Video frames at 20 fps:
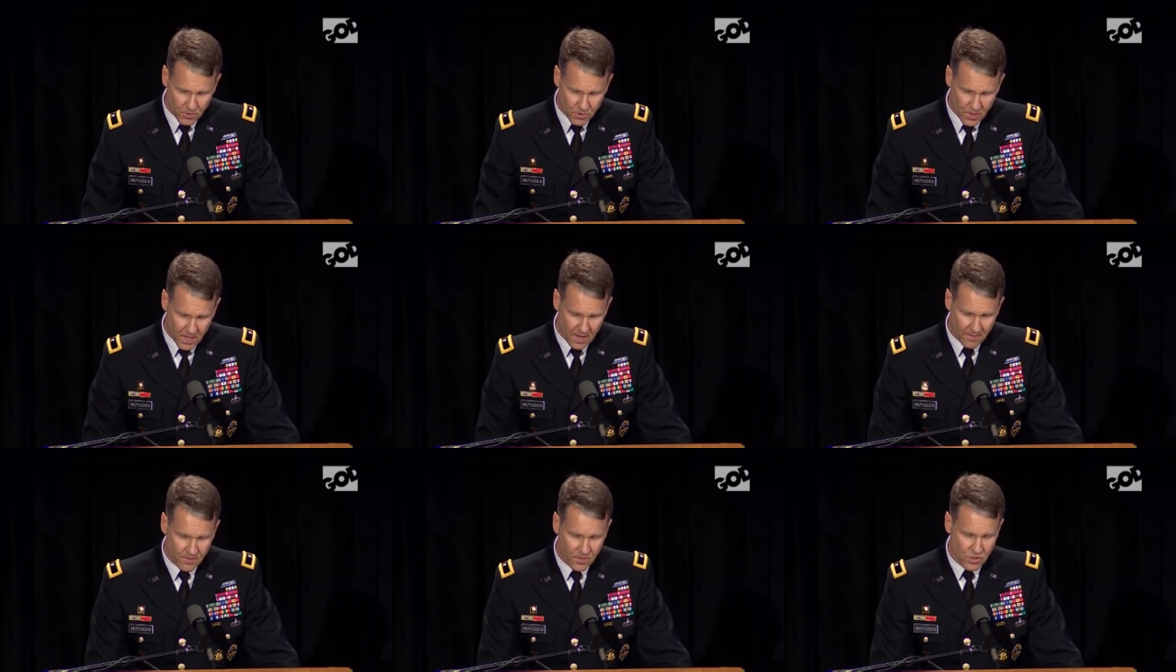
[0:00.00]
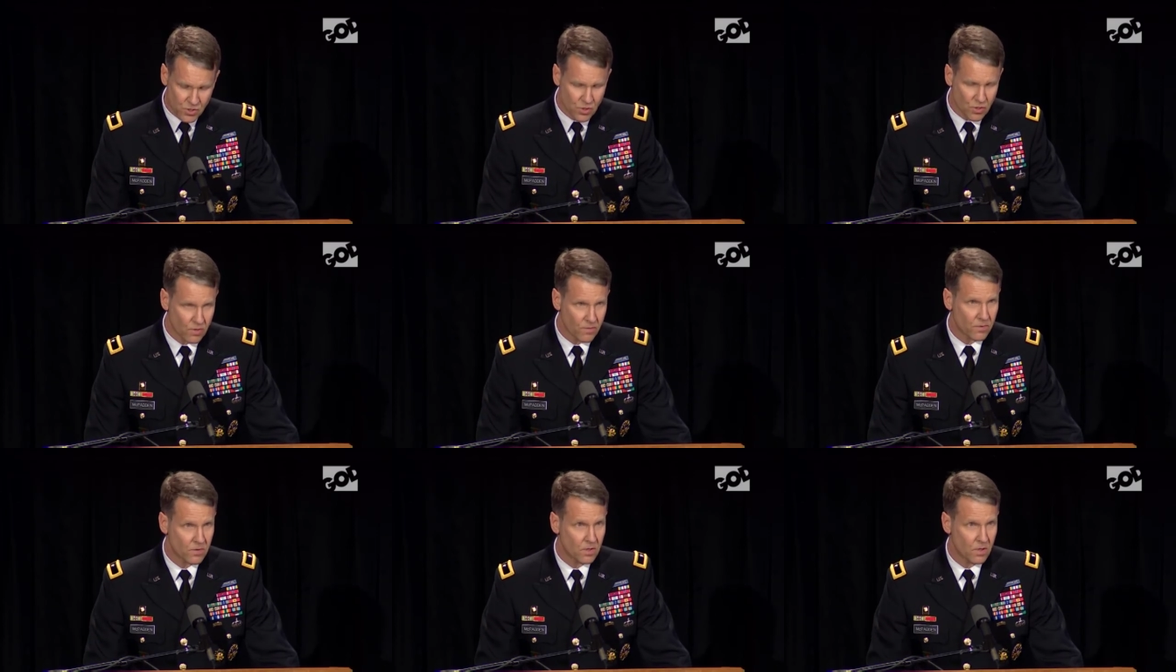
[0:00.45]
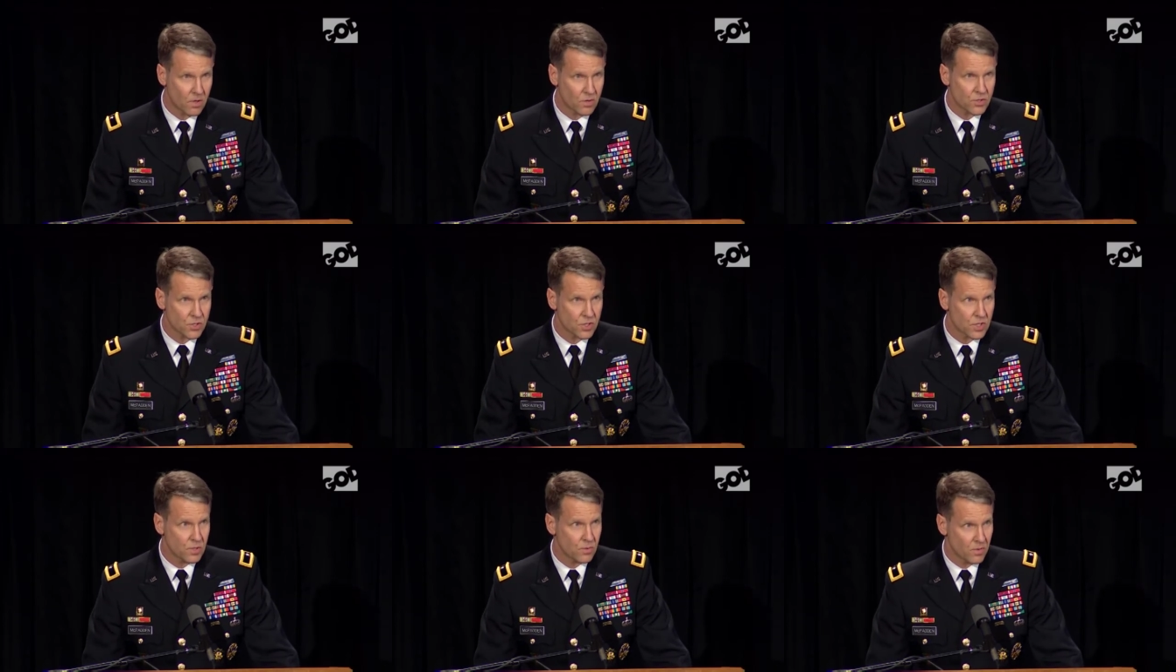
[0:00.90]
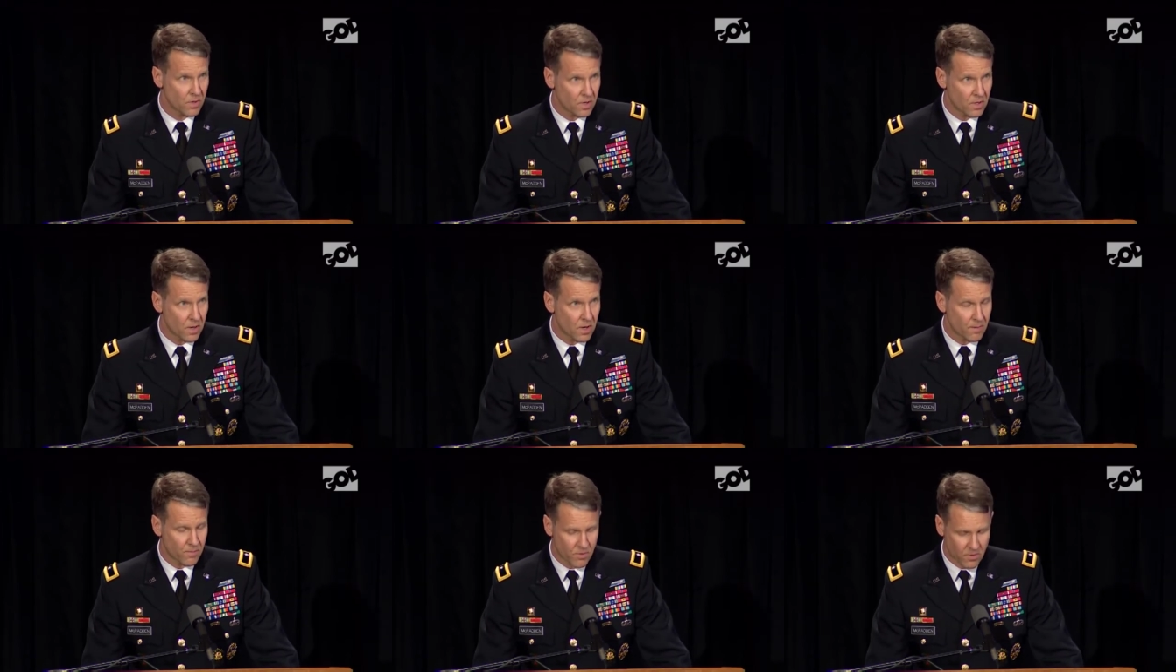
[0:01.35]
Having served closely with a
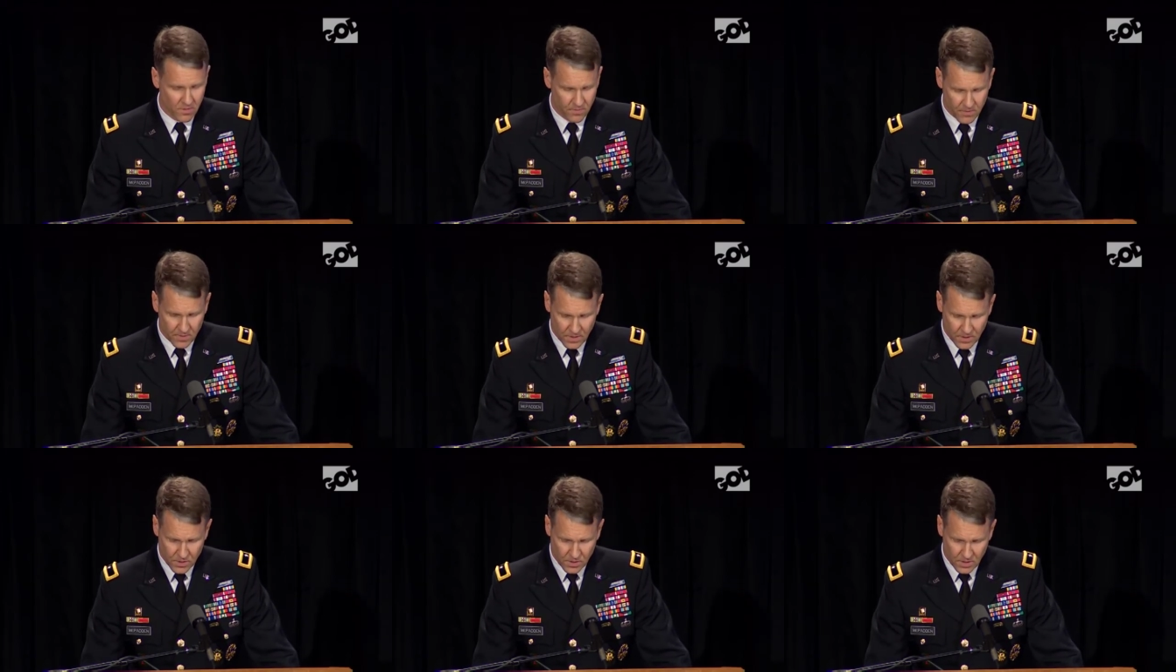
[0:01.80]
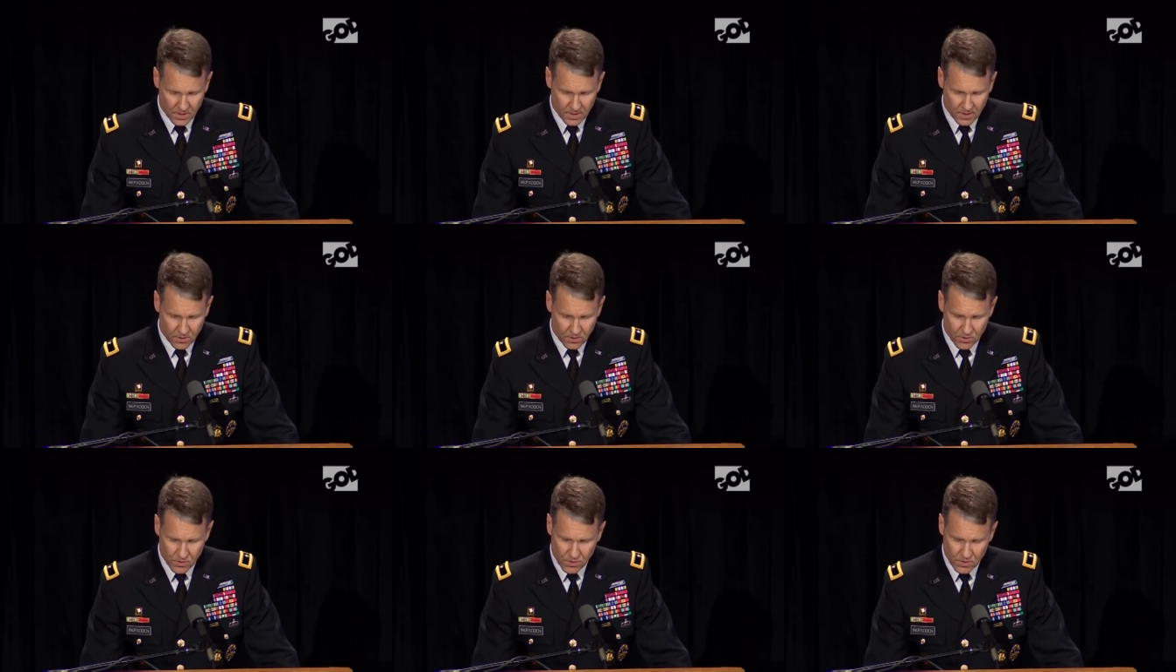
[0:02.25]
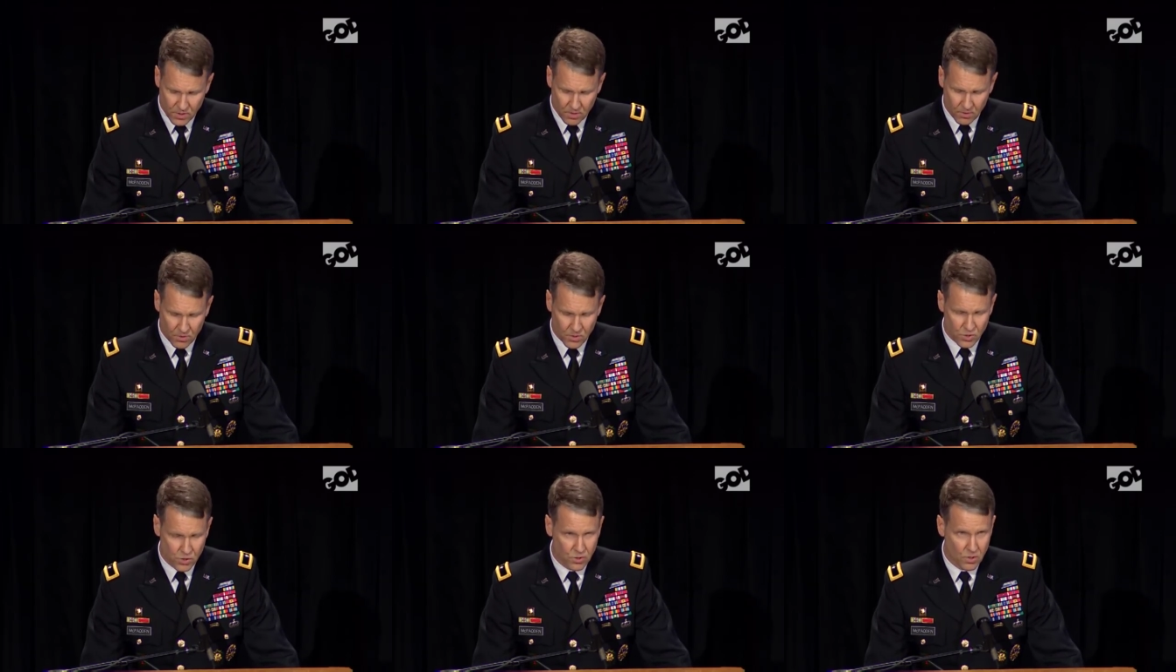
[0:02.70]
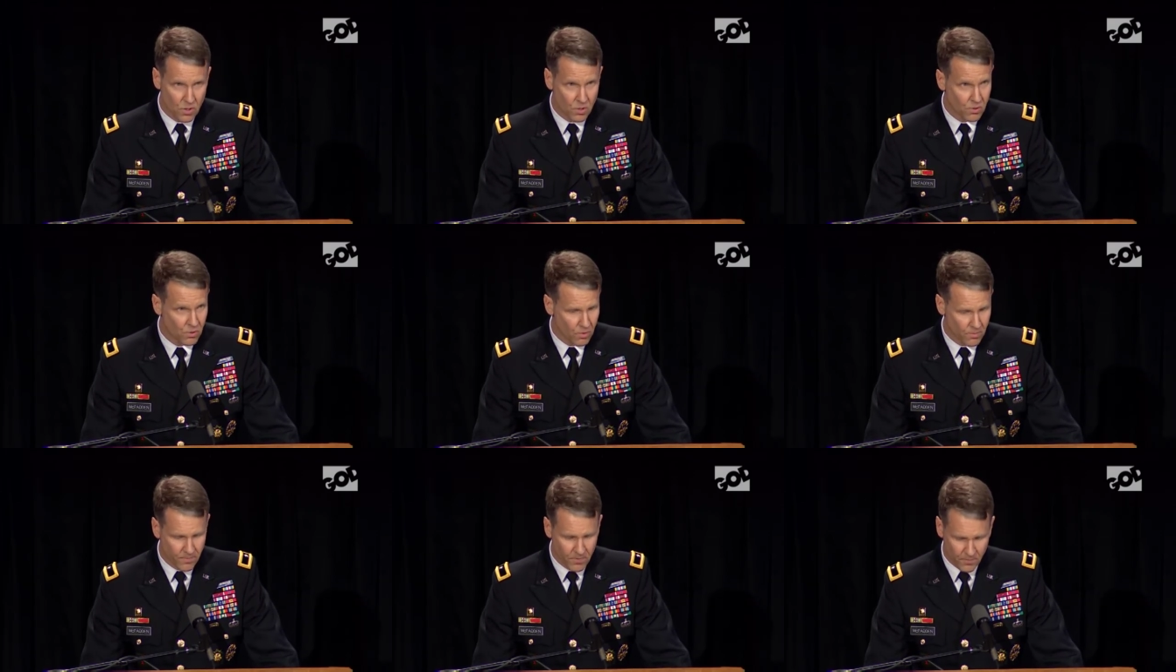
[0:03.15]
number of these leaders, there is no
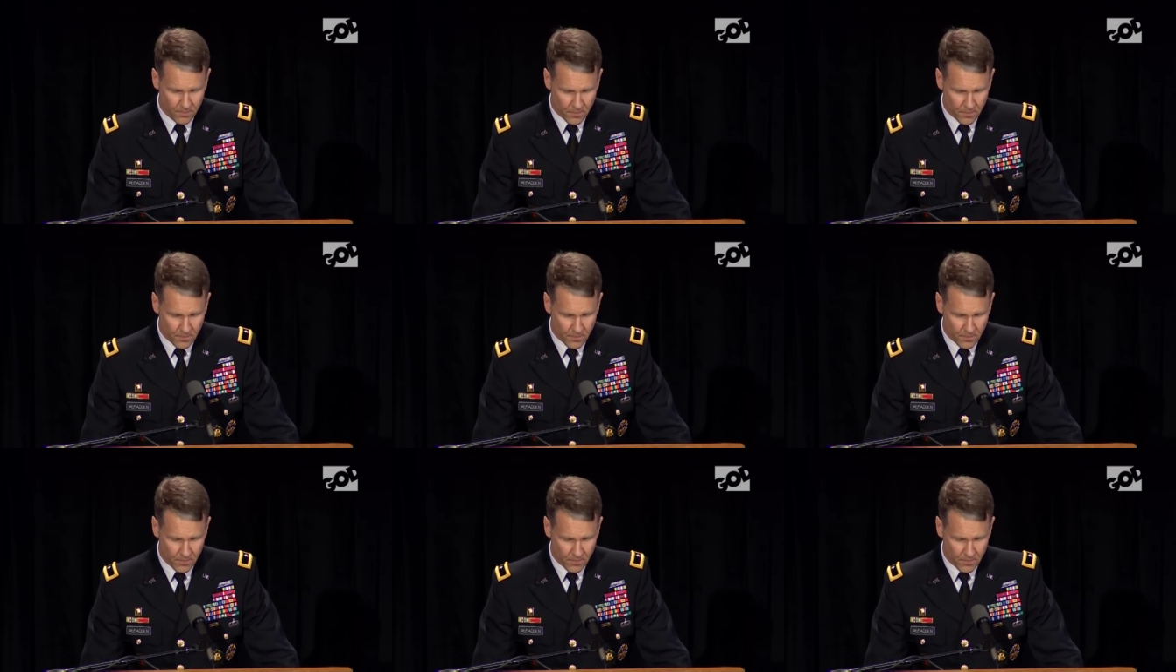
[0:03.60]
group of